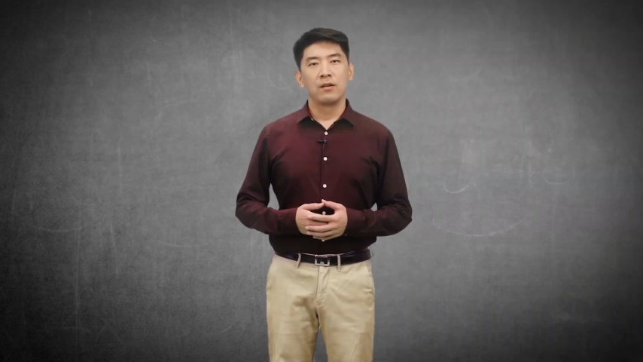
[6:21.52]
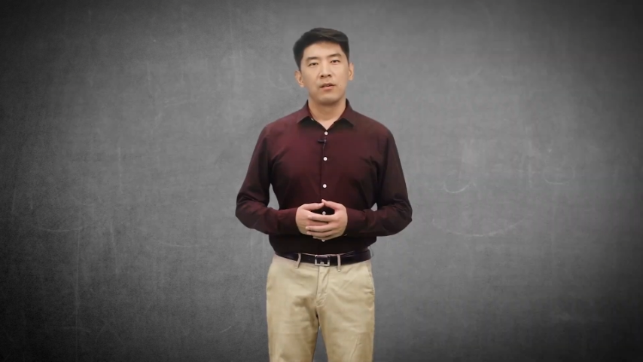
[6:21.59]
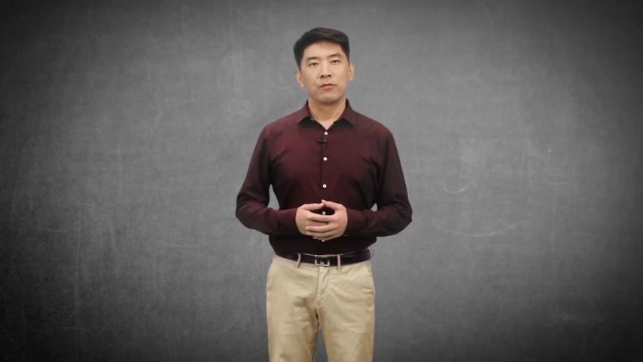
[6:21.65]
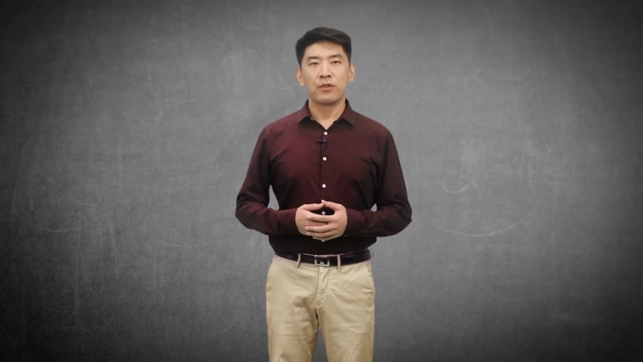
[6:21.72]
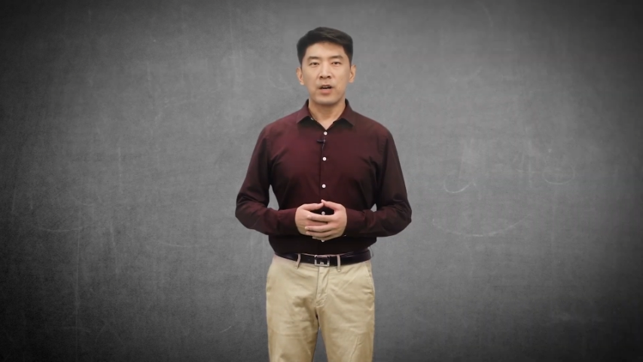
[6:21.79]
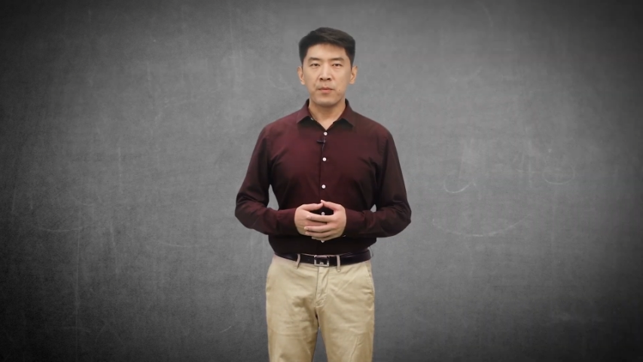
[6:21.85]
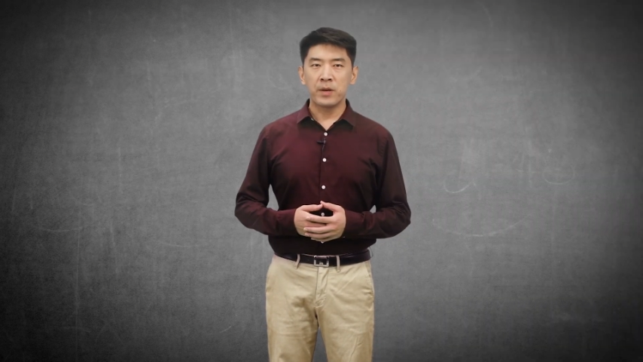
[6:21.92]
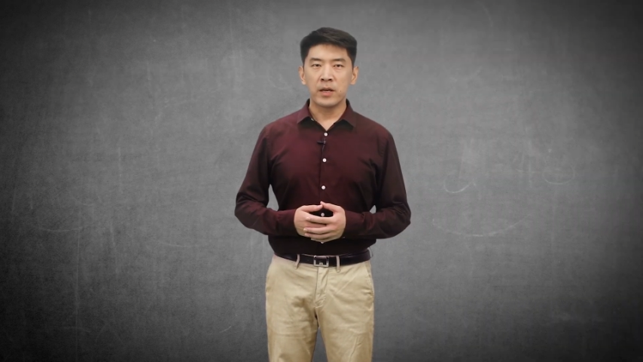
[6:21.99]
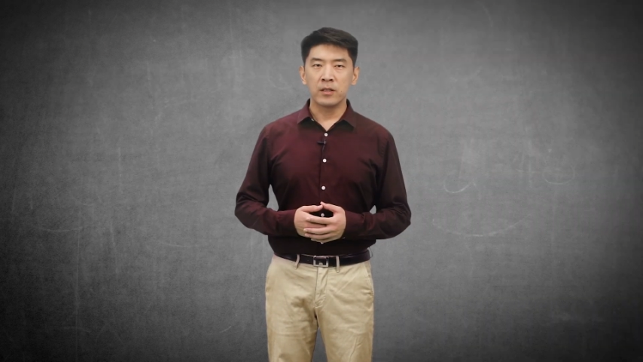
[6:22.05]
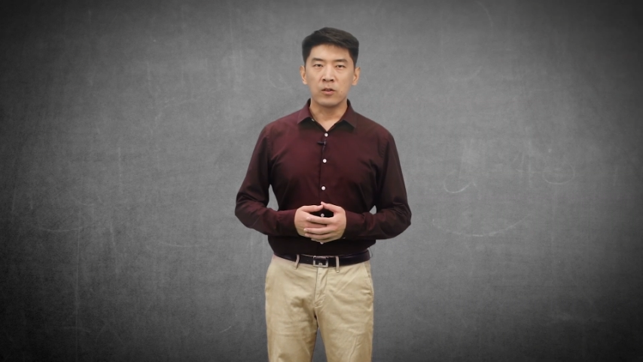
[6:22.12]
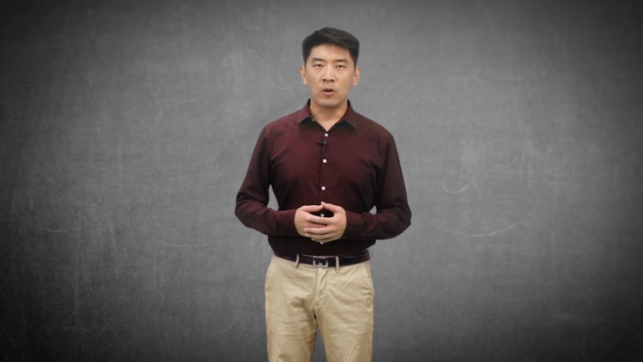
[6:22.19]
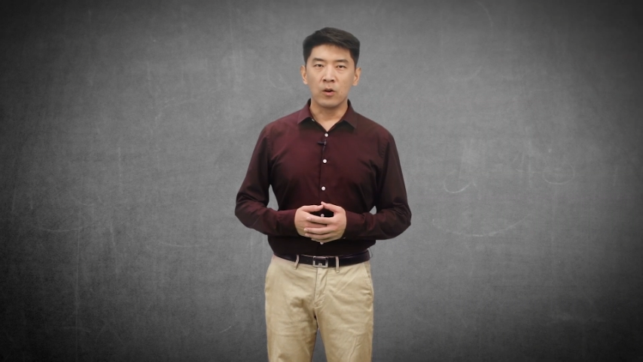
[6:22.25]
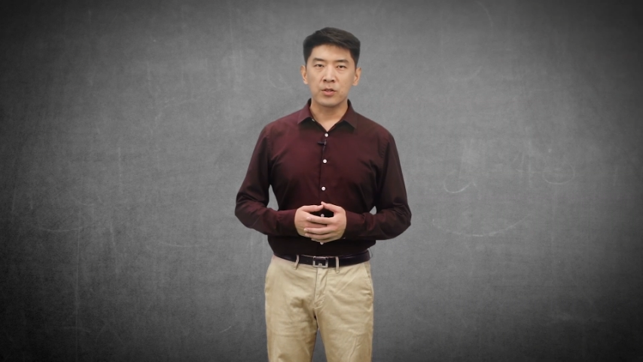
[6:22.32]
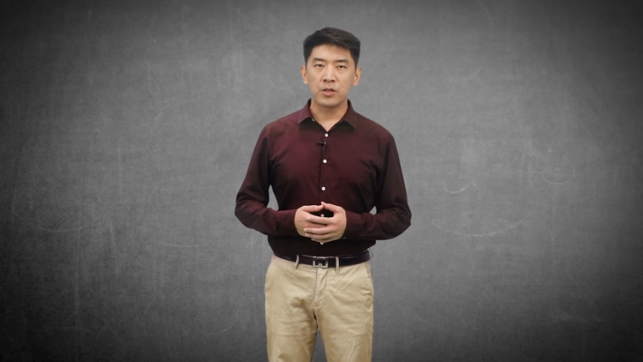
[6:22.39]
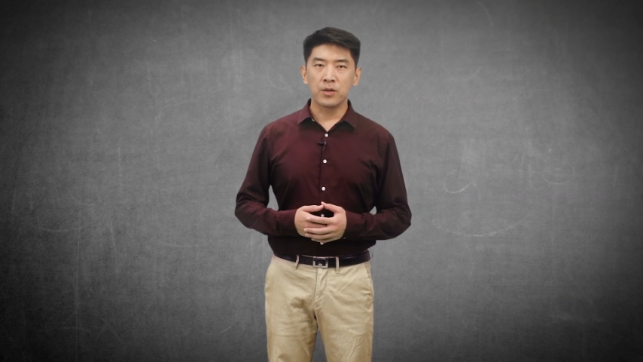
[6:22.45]
Framing
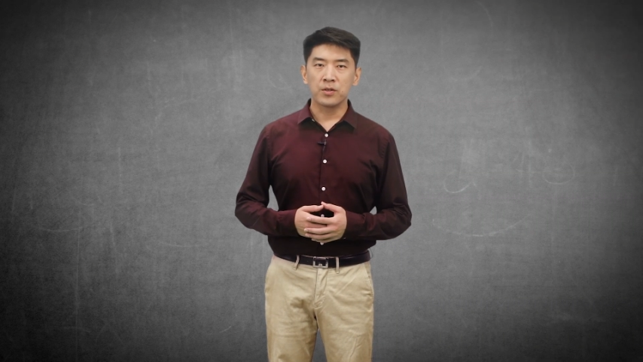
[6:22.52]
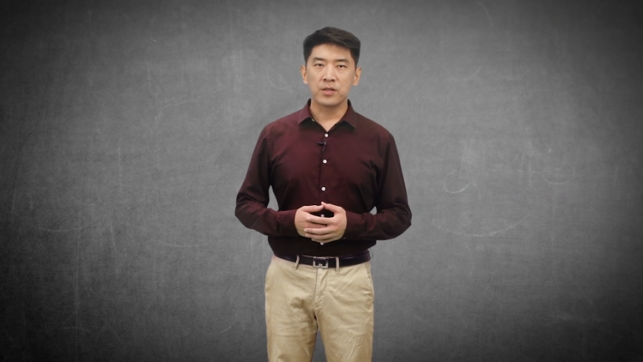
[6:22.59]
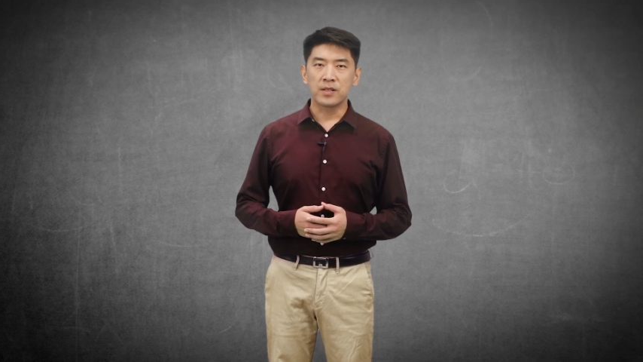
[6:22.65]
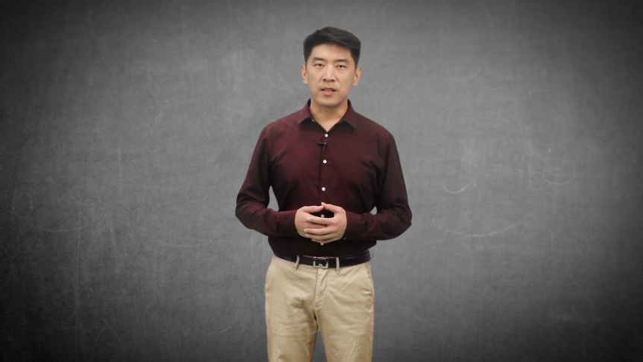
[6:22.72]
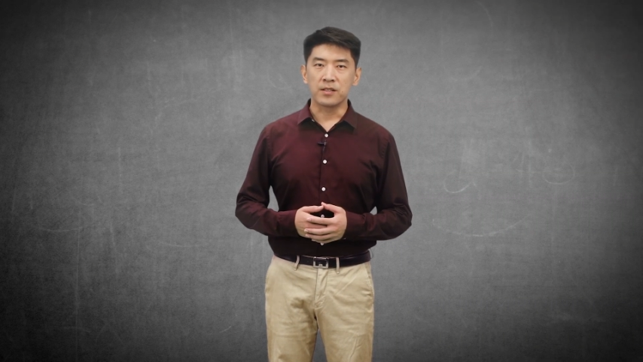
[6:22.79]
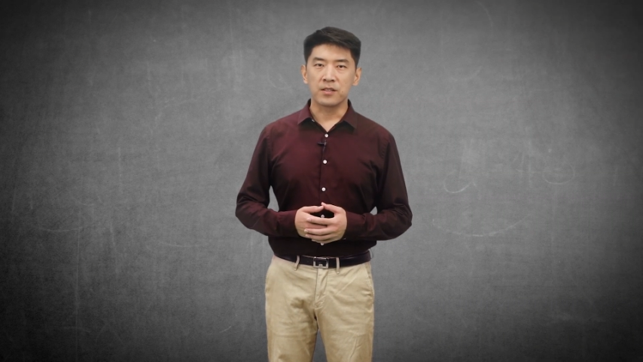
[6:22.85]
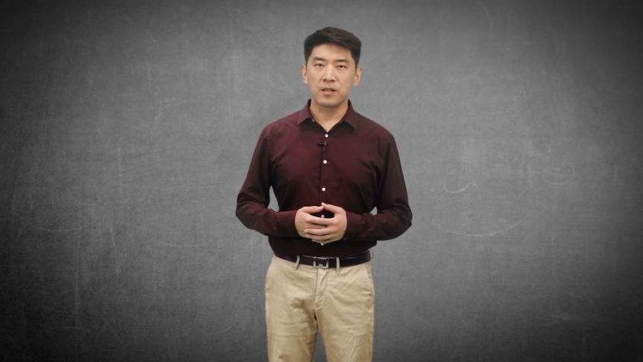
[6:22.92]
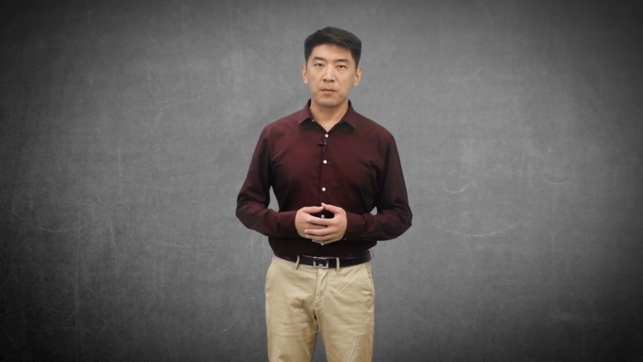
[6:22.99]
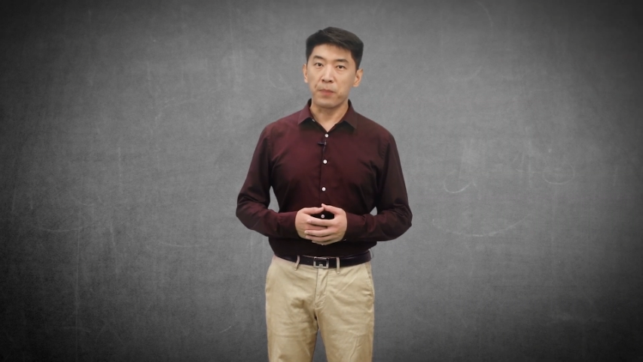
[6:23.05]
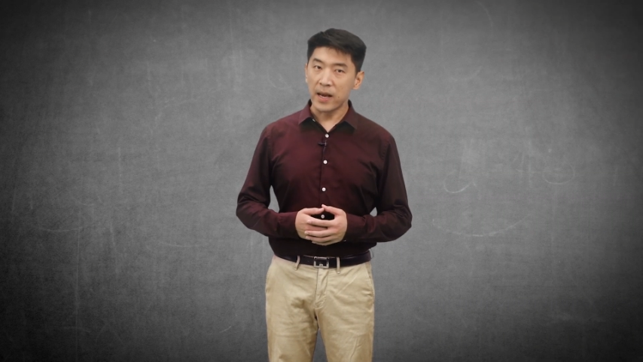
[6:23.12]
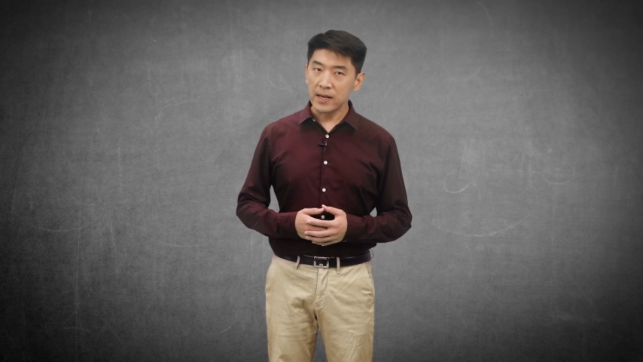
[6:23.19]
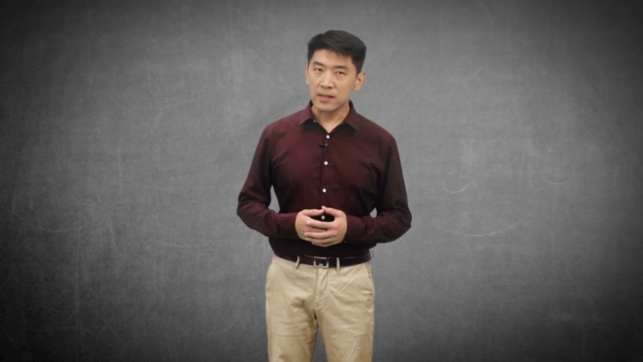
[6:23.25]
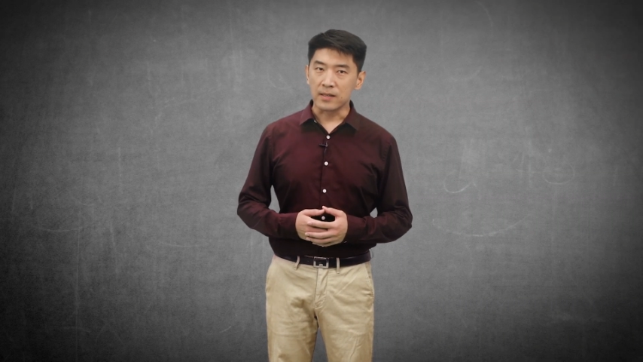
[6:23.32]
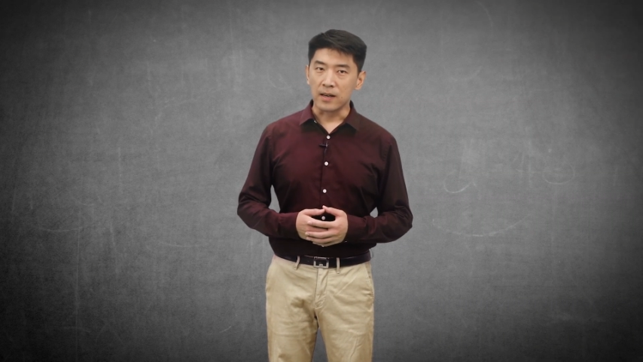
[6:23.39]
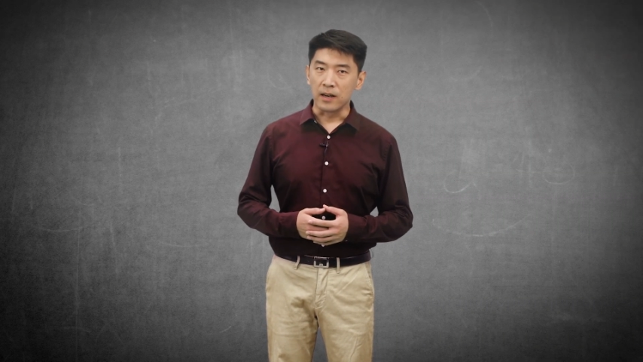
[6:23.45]
also sets the
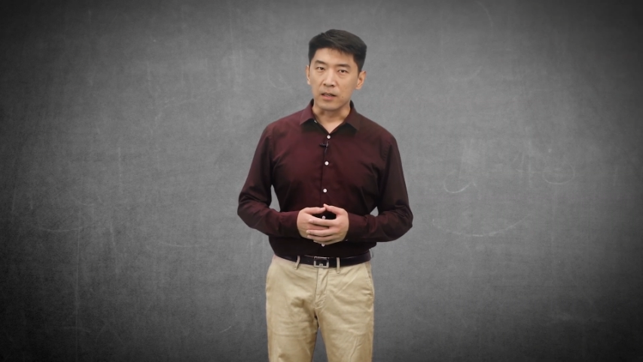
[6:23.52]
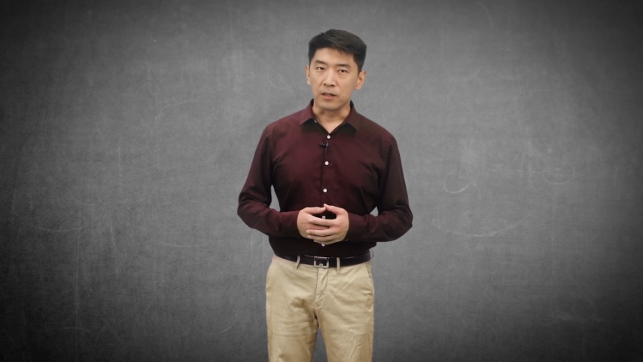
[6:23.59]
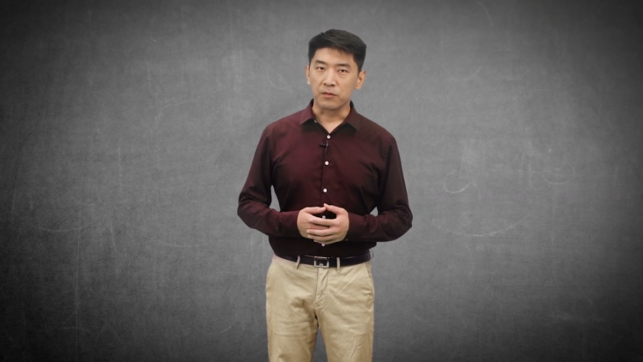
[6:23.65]
baseline